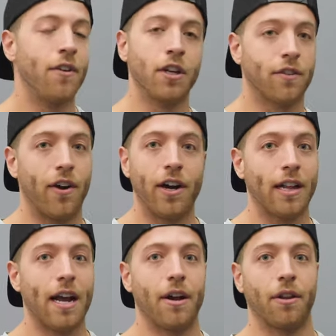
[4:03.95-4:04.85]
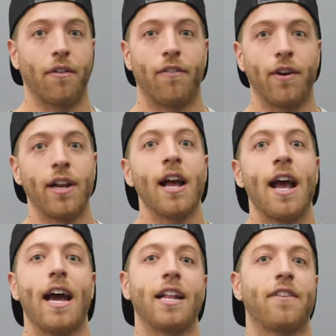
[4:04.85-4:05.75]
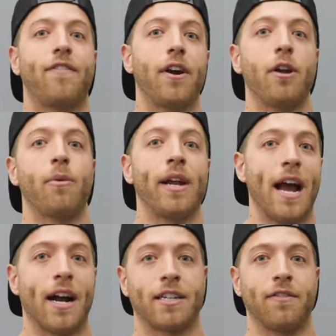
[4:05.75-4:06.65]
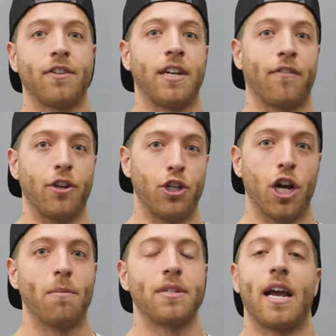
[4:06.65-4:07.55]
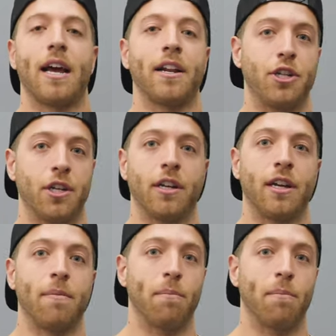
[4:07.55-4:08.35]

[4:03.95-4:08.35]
feels very light on the foot, and it's very reactive to different jumps and agility